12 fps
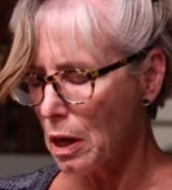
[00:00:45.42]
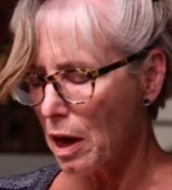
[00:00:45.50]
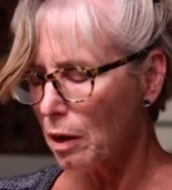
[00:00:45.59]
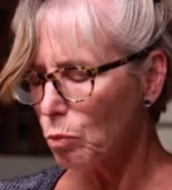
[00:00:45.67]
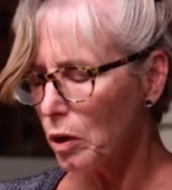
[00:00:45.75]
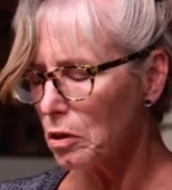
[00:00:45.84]

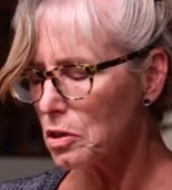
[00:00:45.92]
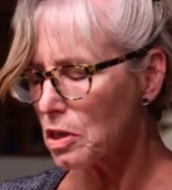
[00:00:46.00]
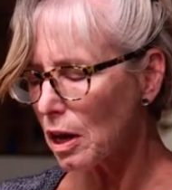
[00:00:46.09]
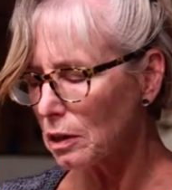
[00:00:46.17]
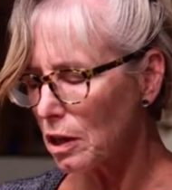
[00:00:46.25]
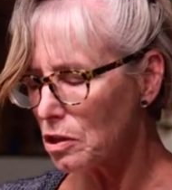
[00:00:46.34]
And where is
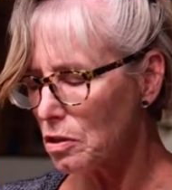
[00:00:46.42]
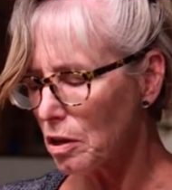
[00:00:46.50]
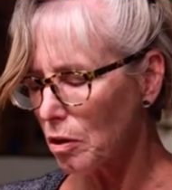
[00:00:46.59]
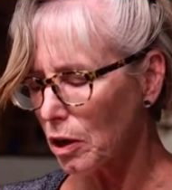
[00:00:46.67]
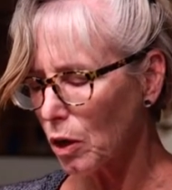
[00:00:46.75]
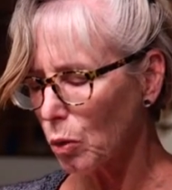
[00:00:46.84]
that
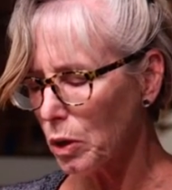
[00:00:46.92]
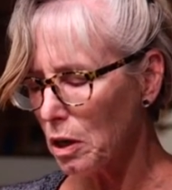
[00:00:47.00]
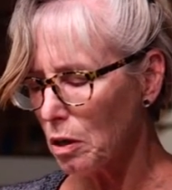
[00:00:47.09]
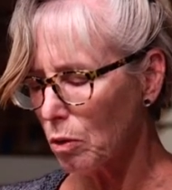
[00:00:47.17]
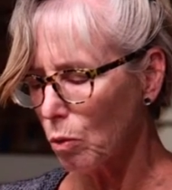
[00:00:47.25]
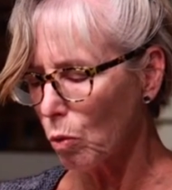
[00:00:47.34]
legendary
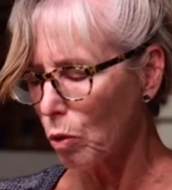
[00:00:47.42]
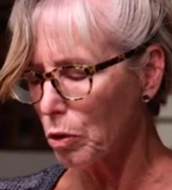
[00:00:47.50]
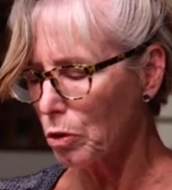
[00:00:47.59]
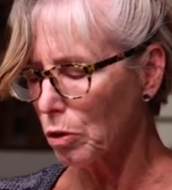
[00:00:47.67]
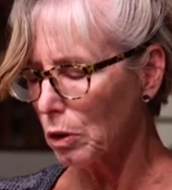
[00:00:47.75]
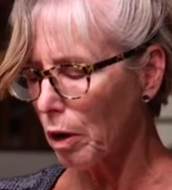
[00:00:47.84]
queen who
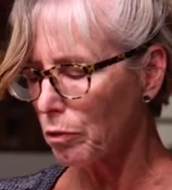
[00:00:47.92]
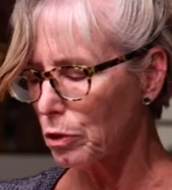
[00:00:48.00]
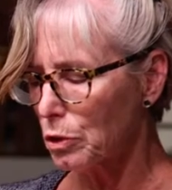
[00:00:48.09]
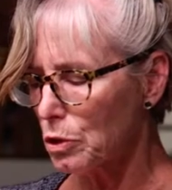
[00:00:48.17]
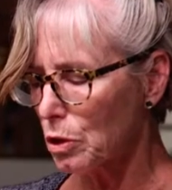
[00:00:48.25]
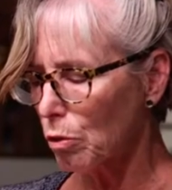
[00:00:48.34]
ordered her
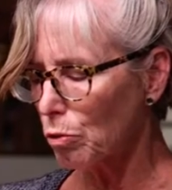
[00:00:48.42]
lovers